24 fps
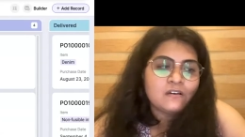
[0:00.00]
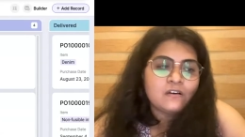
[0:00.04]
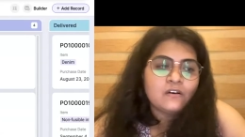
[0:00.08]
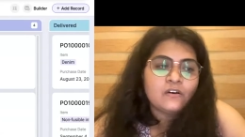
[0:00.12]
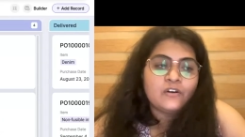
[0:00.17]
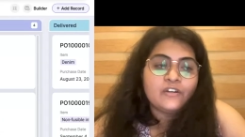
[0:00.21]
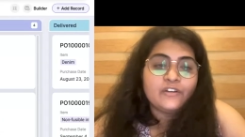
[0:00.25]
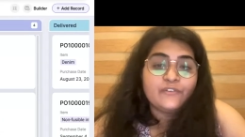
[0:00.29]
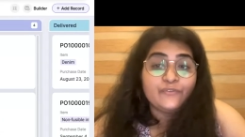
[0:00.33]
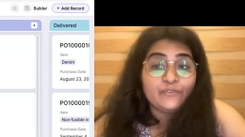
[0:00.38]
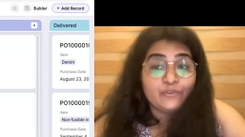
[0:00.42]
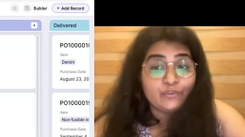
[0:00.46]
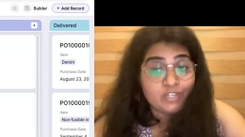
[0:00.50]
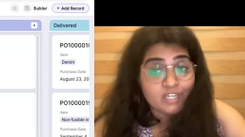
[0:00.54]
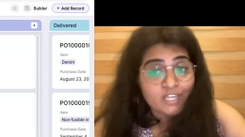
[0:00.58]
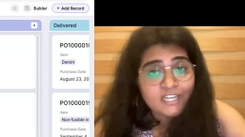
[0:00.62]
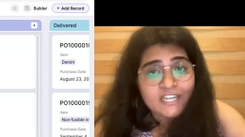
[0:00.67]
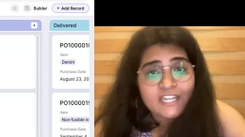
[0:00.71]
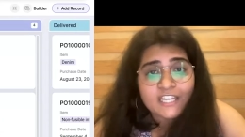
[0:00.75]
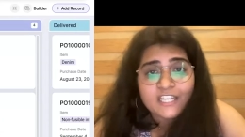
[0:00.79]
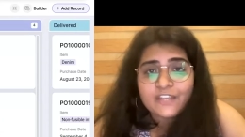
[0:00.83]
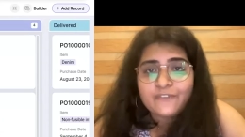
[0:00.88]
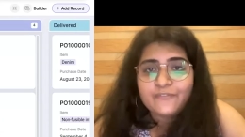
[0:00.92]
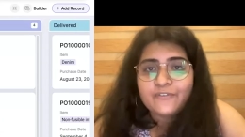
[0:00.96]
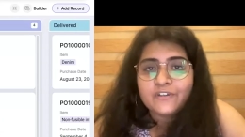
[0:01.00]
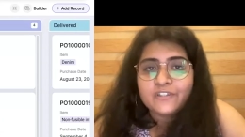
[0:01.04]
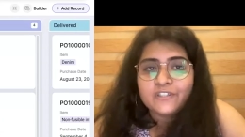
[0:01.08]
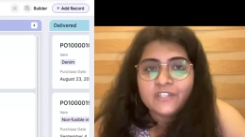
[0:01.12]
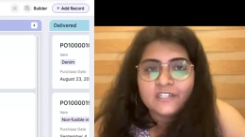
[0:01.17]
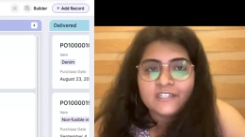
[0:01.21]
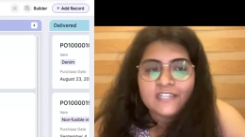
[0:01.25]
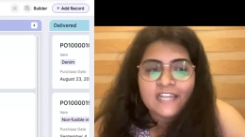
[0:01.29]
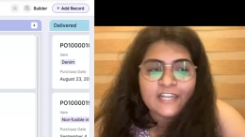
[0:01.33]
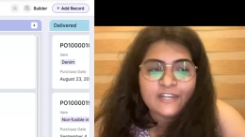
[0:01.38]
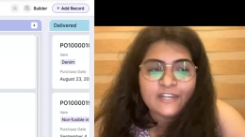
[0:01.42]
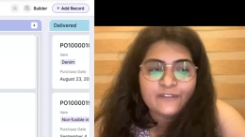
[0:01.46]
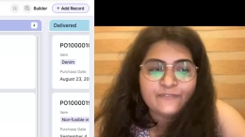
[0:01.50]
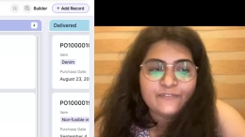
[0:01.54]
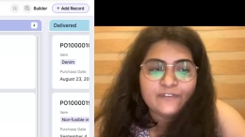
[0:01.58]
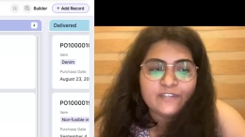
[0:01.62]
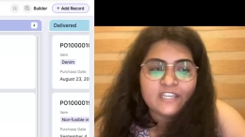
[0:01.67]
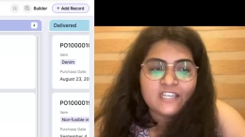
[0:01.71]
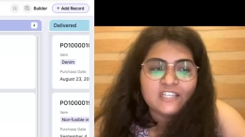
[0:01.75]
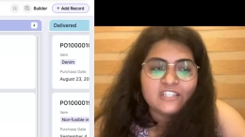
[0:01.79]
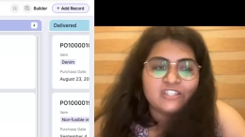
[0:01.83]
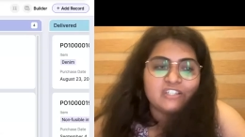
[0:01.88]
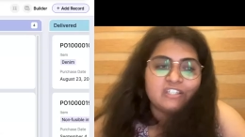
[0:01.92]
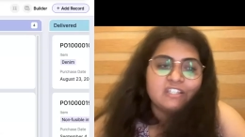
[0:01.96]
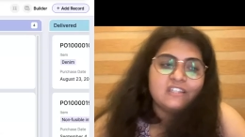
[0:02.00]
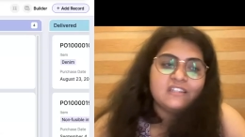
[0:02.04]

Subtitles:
or if you need any further clarification